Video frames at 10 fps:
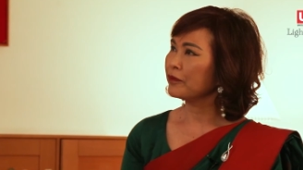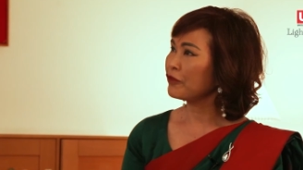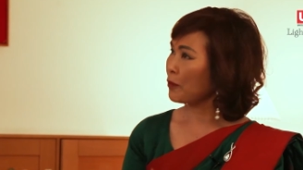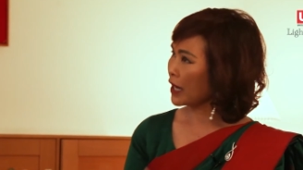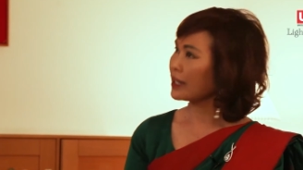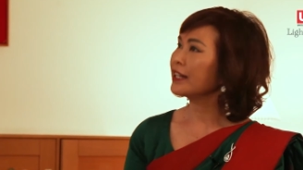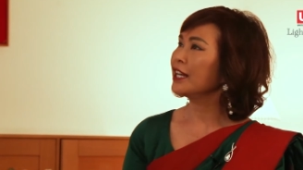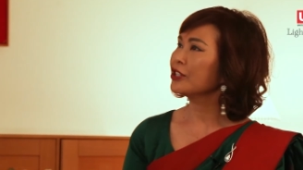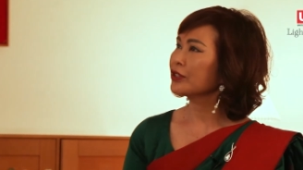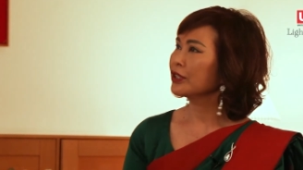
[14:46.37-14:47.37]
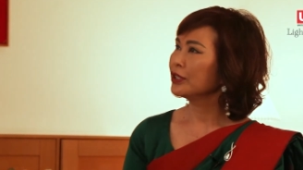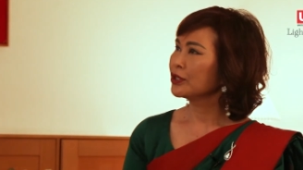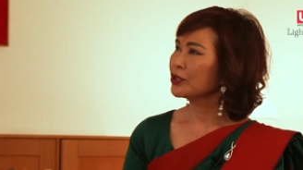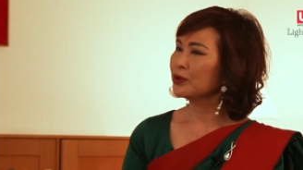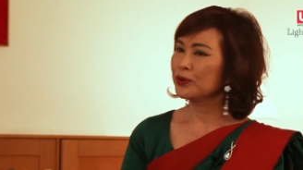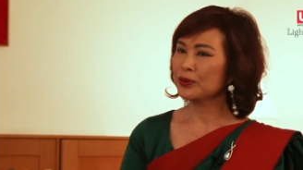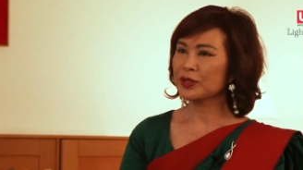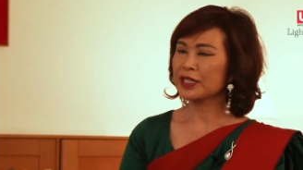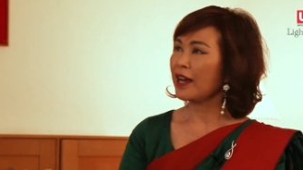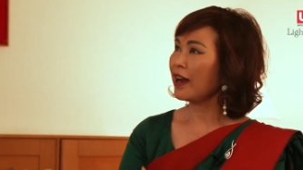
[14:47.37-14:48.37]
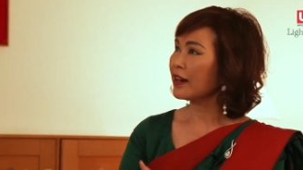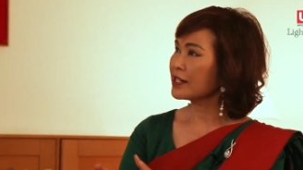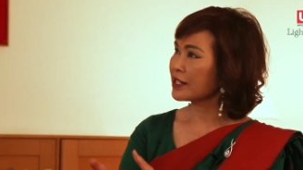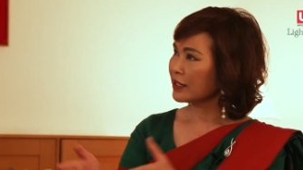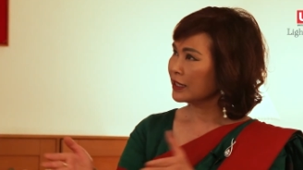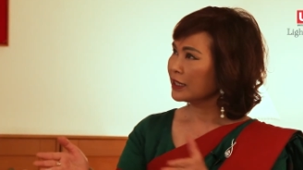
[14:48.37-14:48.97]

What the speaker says: Bangladesh to start